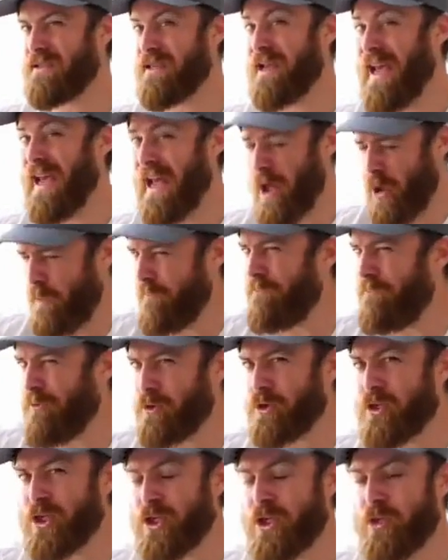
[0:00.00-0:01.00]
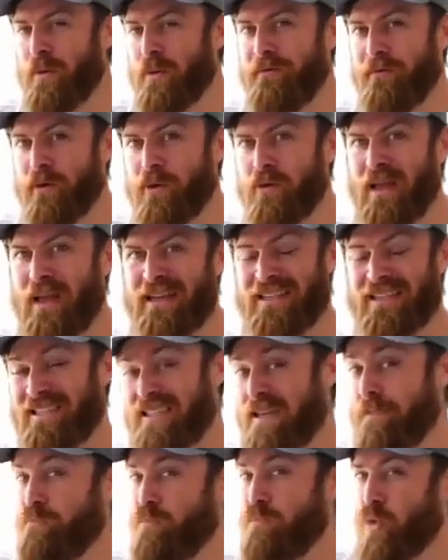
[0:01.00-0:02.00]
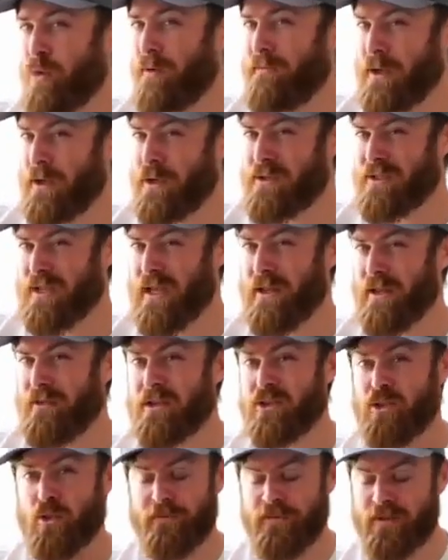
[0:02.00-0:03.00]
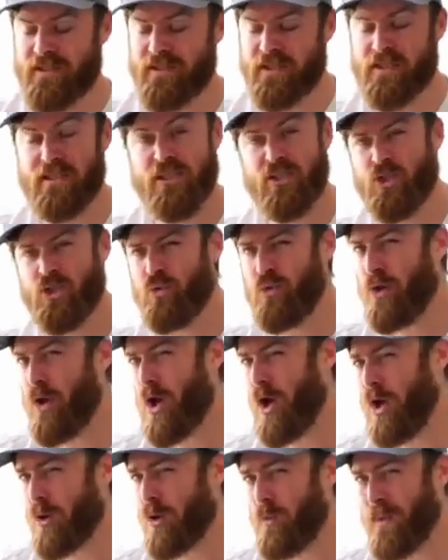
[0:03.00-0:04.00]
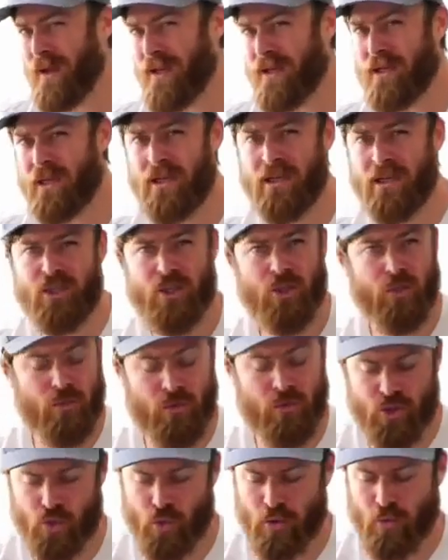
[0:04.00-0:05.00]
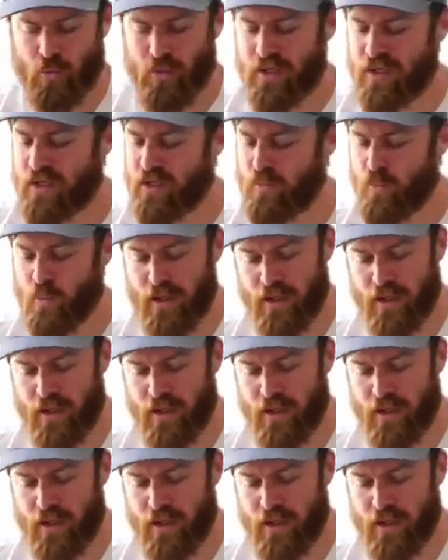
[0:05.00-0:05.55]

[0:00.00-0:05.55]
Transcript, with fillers: is helpful to you, if you'd like to see more videos like this, or if this is too long-winded, too short-winded,